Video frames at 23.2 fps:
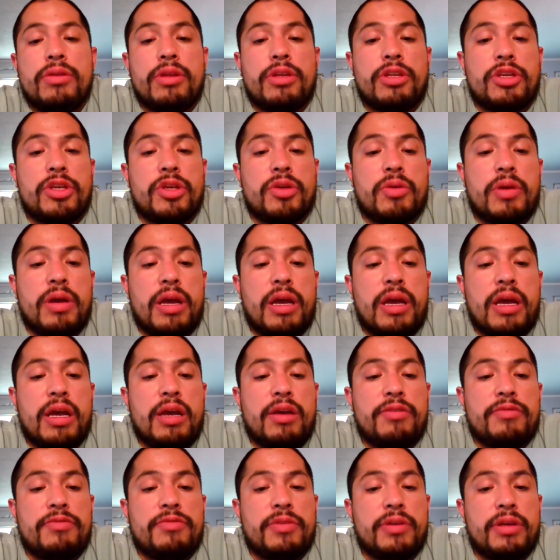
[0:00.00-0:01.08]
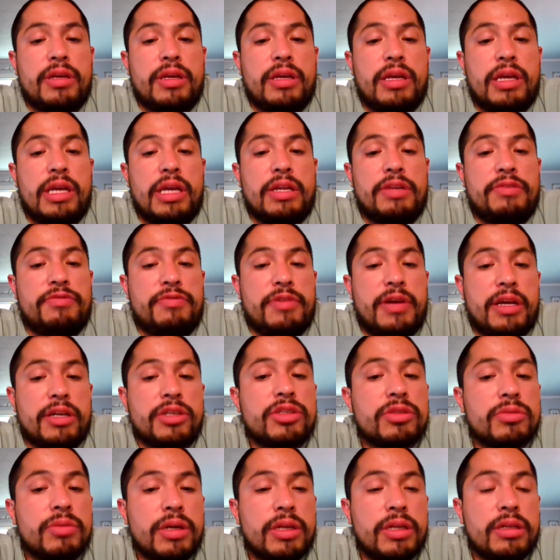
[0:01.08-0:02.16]
Then you have
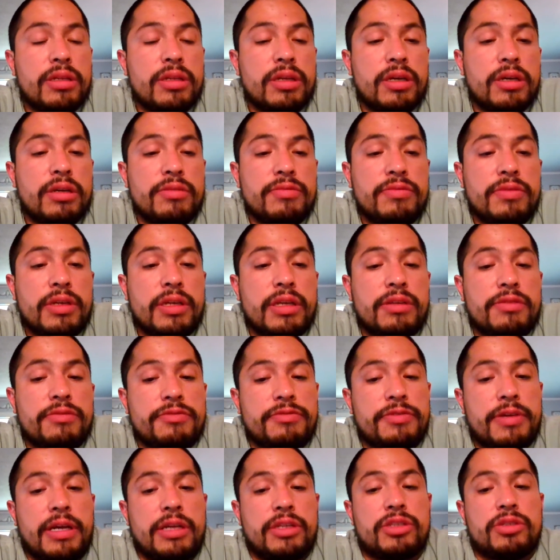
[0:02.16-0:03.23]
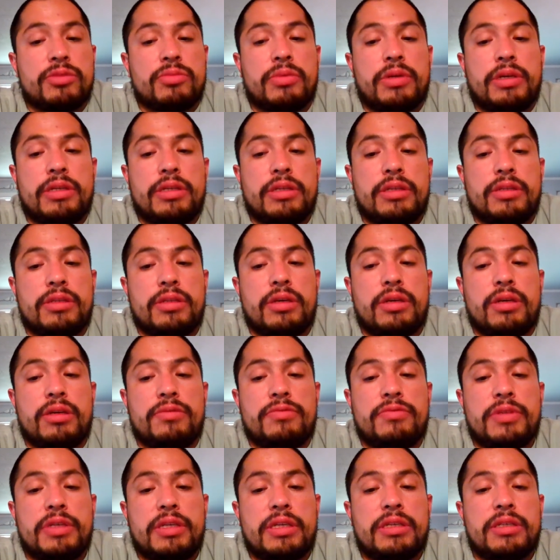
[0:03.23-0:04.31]
Infatuated love. Infatuated
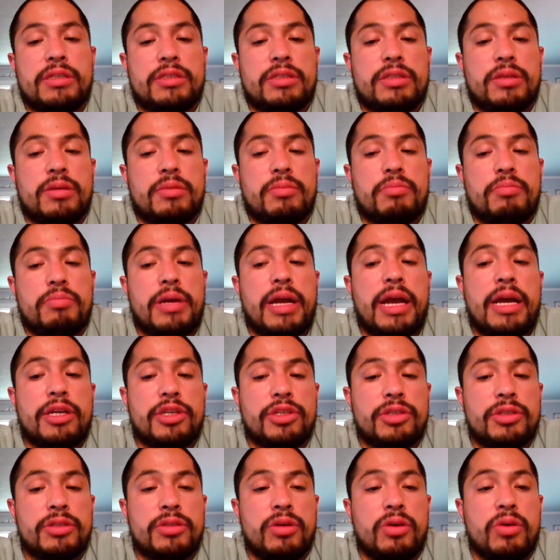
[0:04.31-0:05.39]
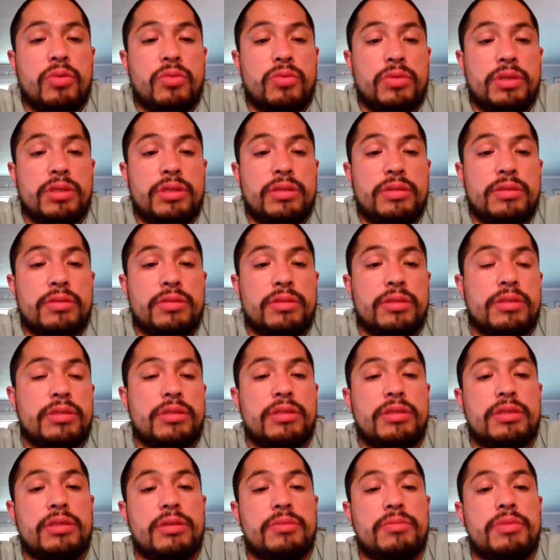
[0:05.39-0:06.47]
love is passion only. This
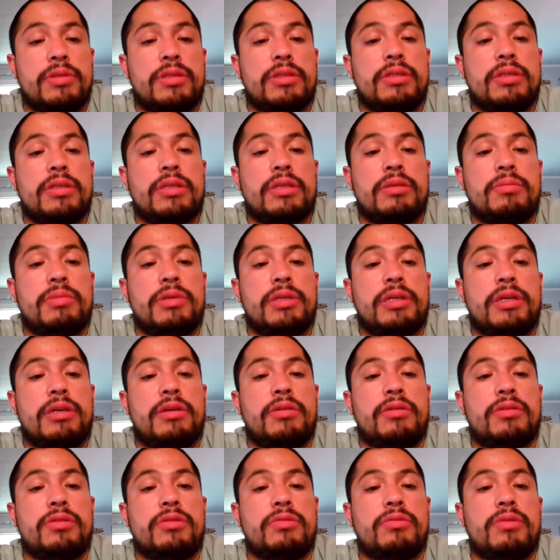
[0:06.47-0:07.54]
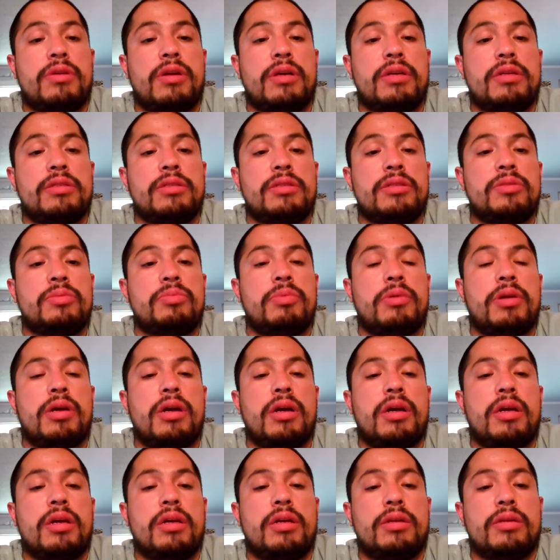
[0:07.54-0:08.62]
is something that can be characterized
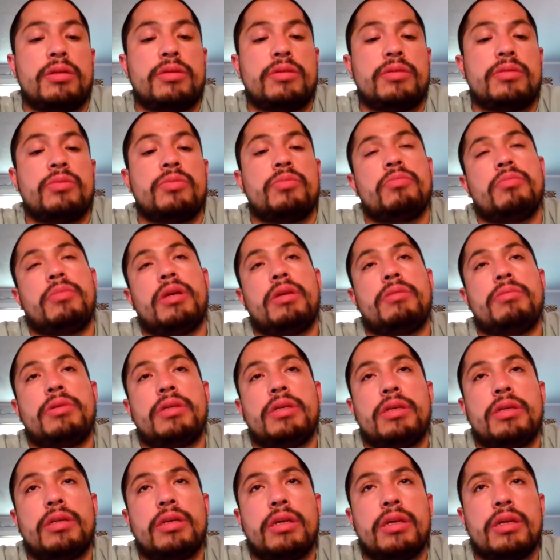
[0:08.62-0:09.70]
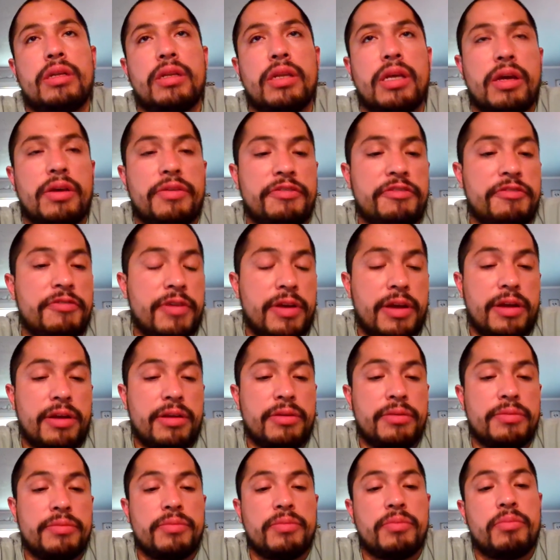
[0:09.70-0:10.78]
by maybe an
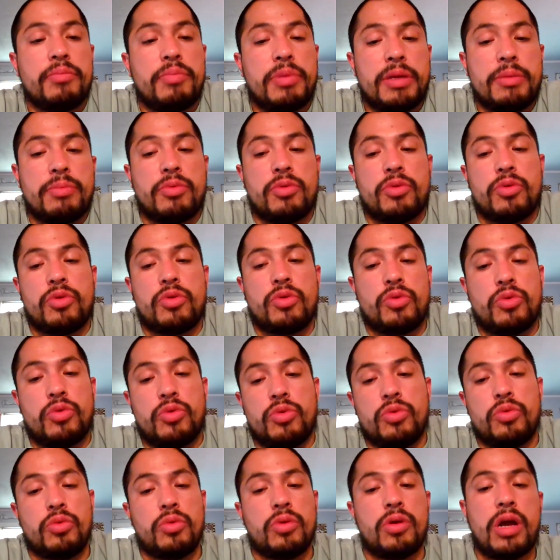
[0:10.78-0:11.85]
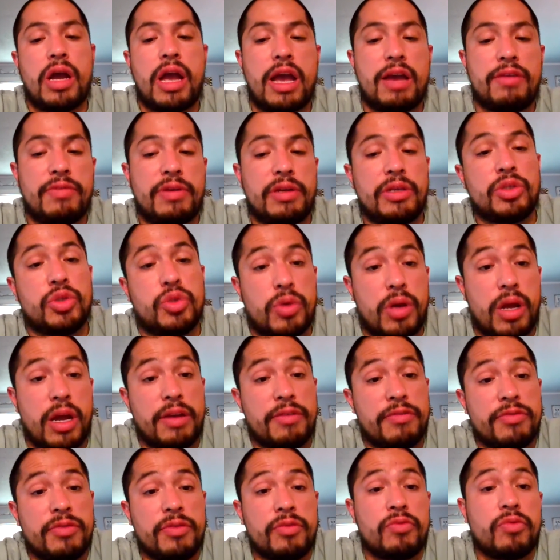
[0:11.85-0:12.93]
affair. People who have a
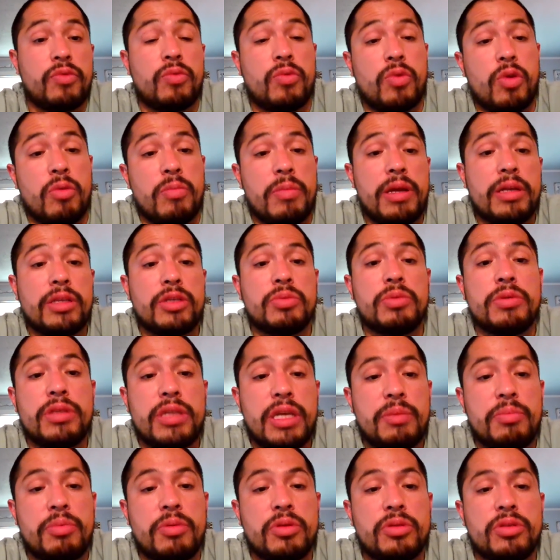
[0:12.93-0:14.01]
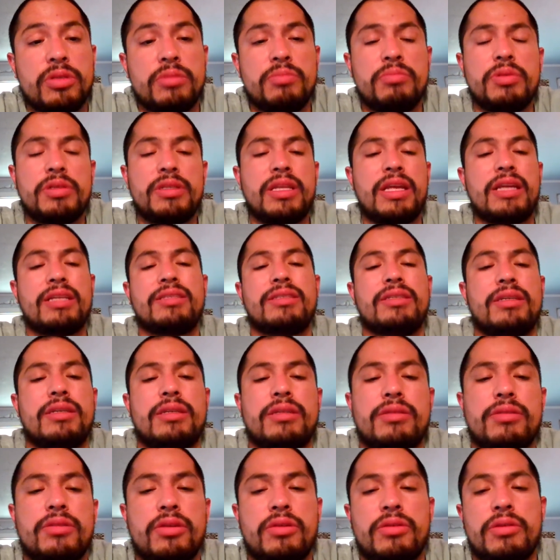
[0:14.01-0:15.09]
drive for romance with that person, but that's it.
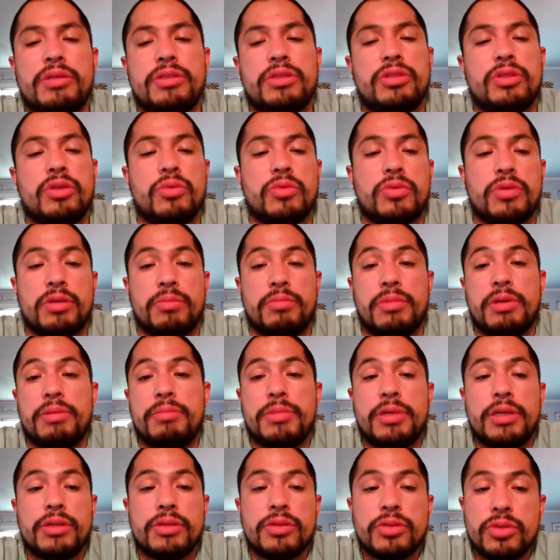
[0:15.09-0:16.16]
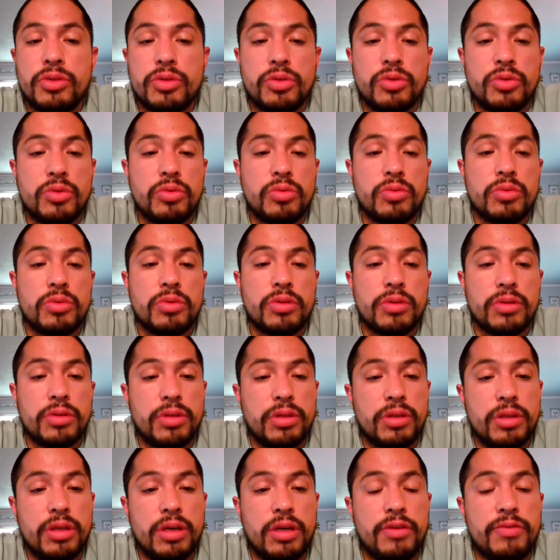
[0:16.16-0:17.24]
There is no commitment to
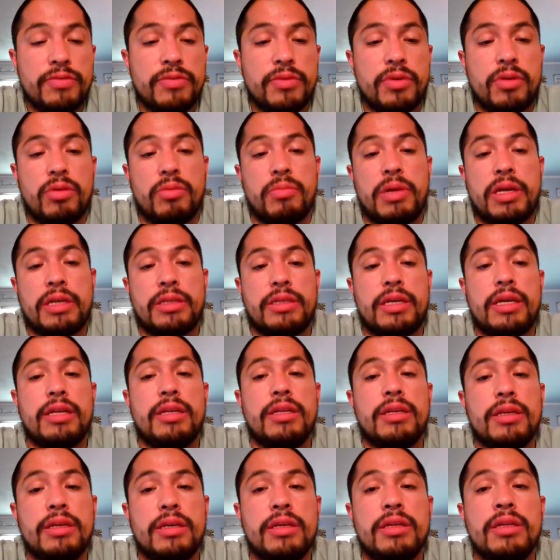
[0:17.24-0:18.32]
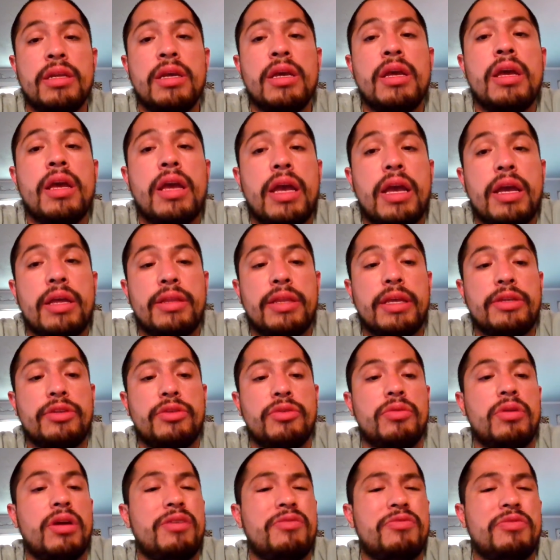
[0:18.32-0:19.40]
the love or maintaining it, and they
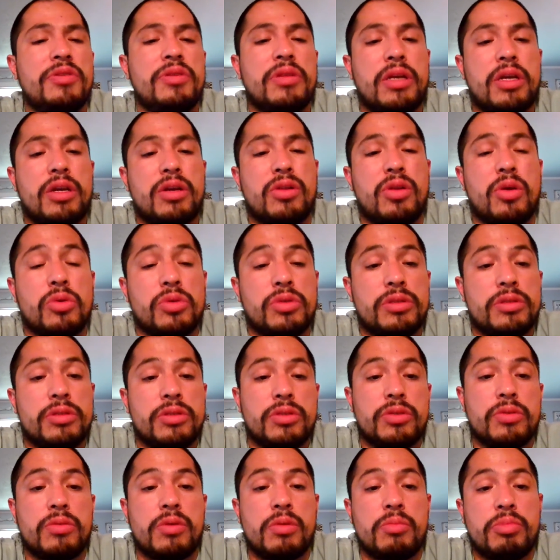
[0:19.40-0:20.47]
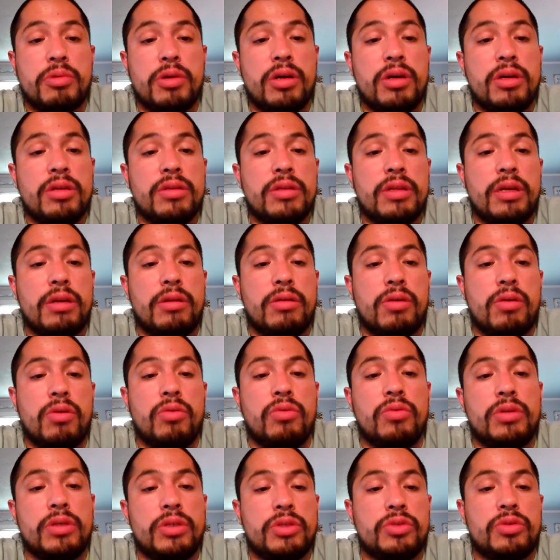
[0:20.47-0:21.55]
do not feel a closeness or a bond. They're
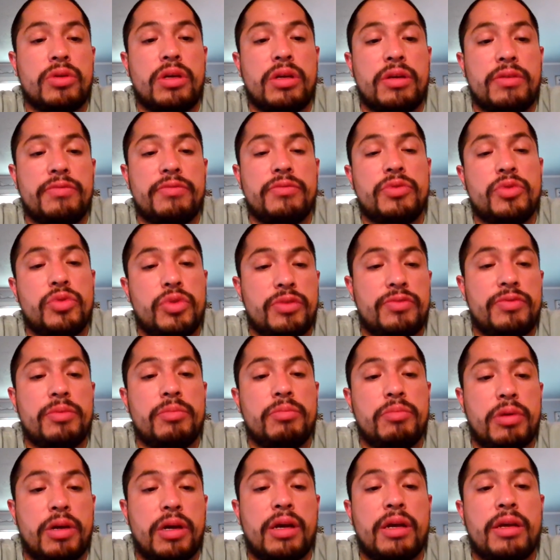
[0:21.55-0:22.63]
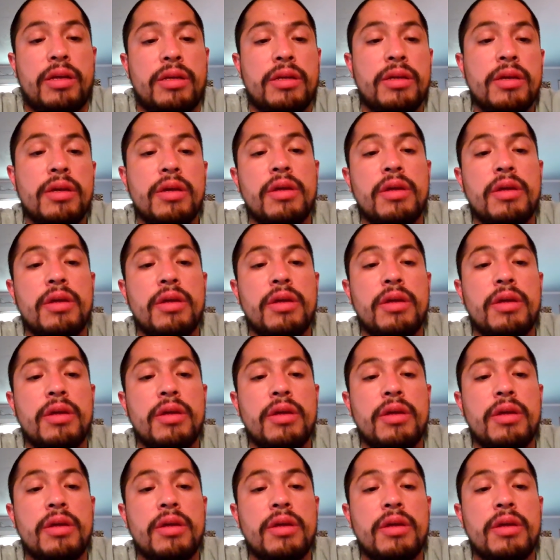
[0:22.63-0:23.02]
only drive, driven by,